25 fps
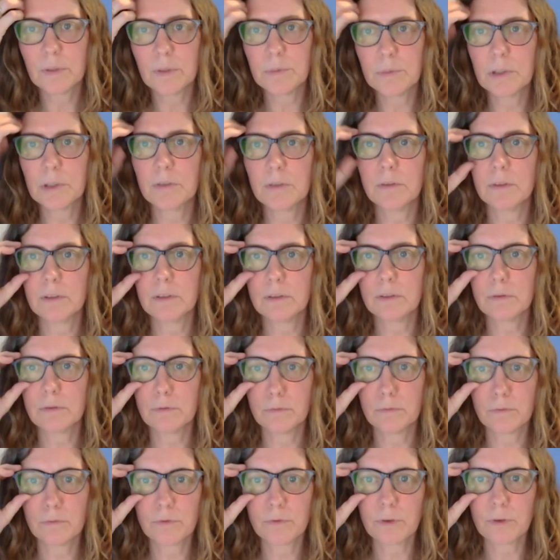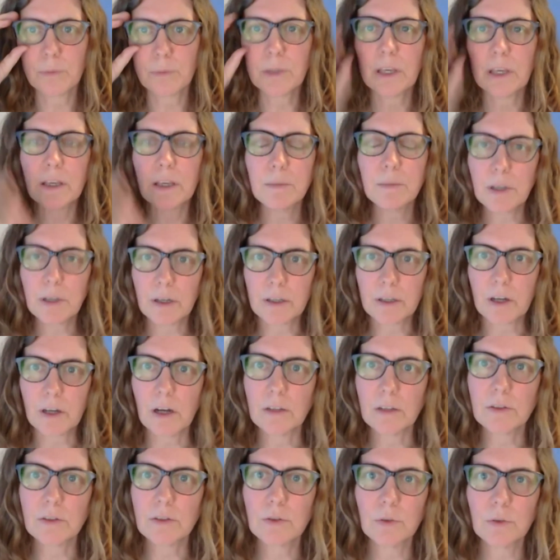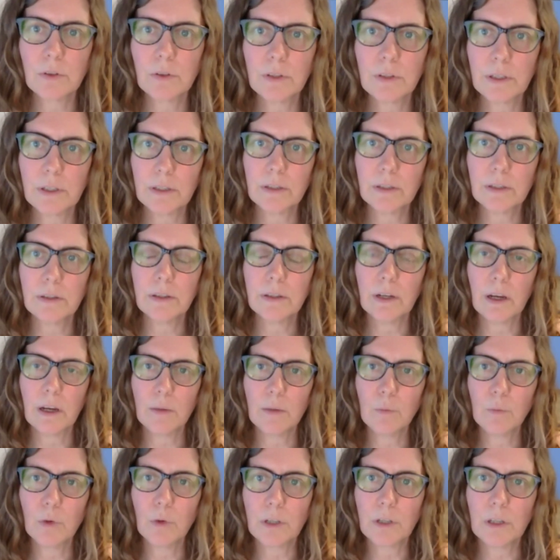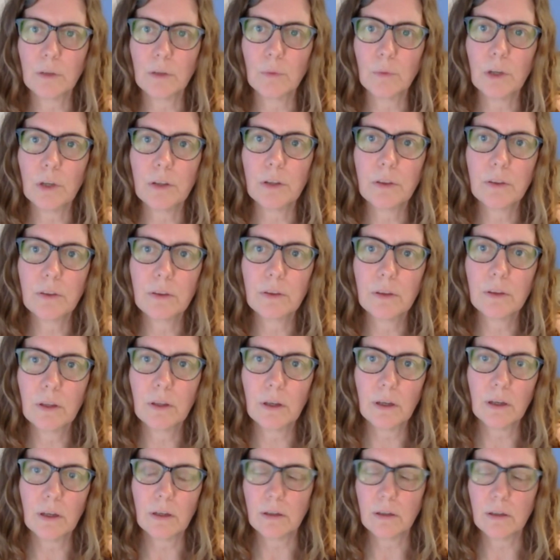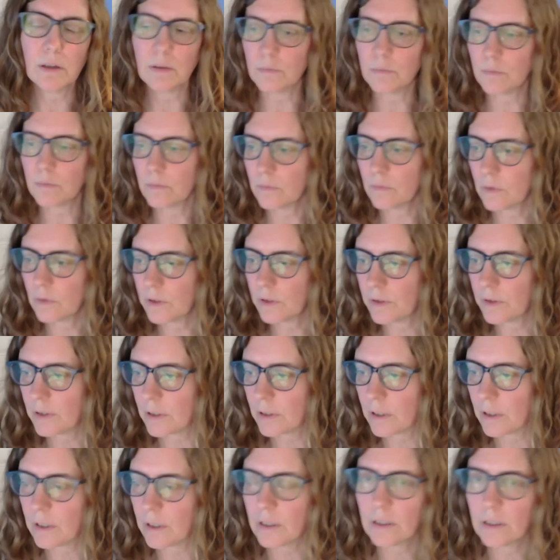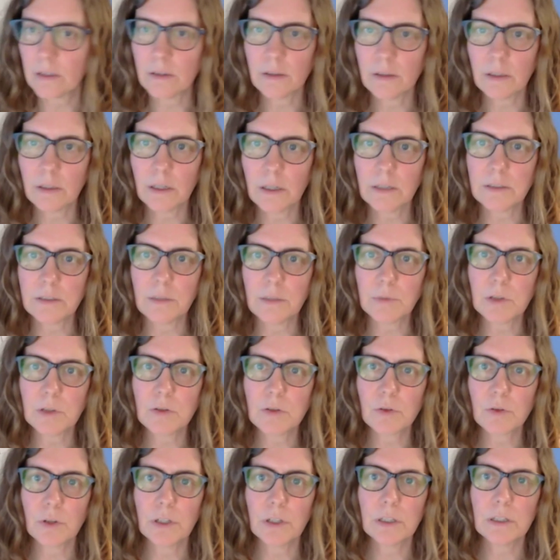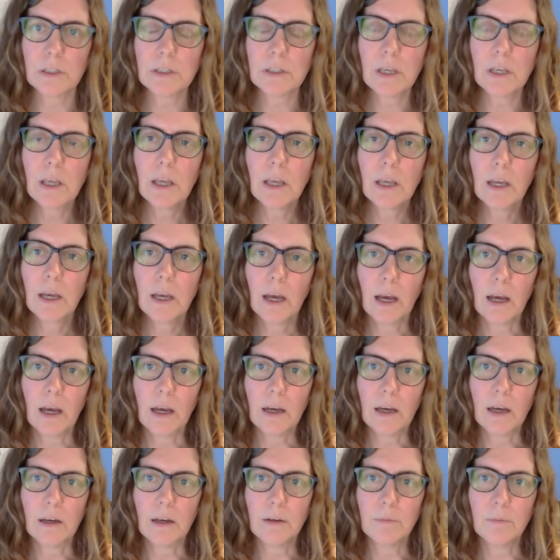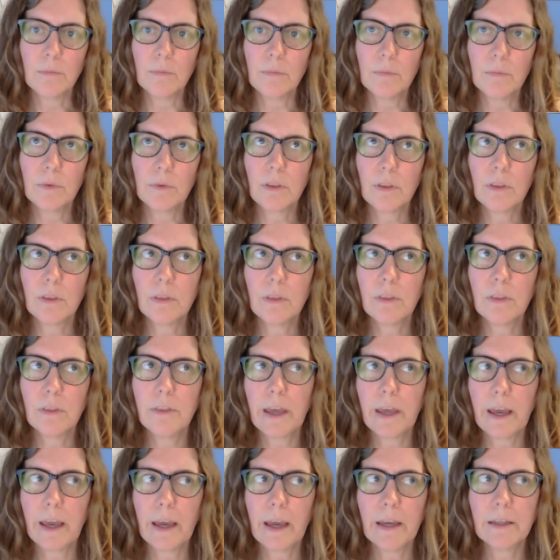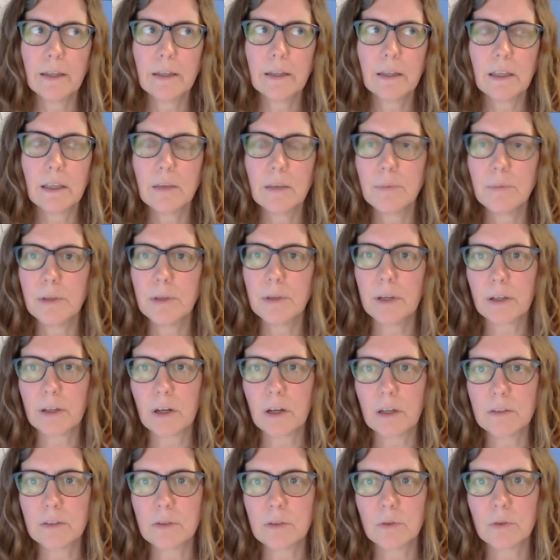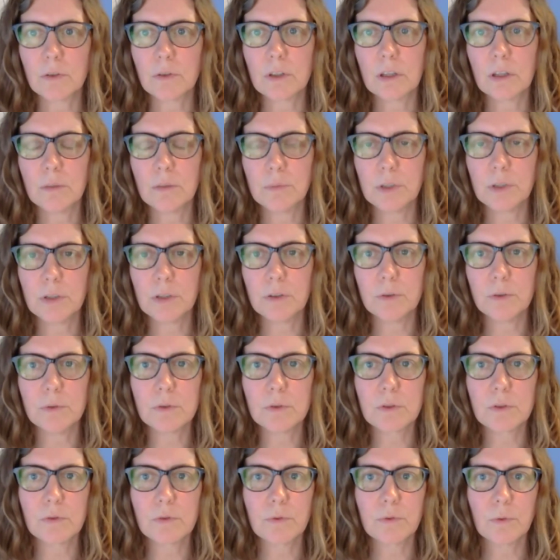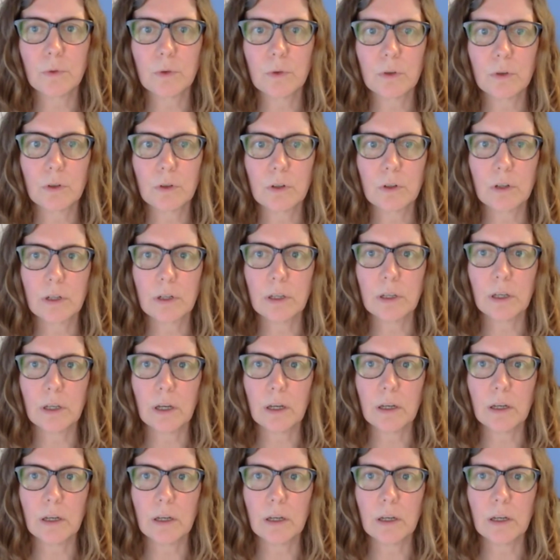I mean, from the API console that I'm working with, that I demonstrated, that API console can be used for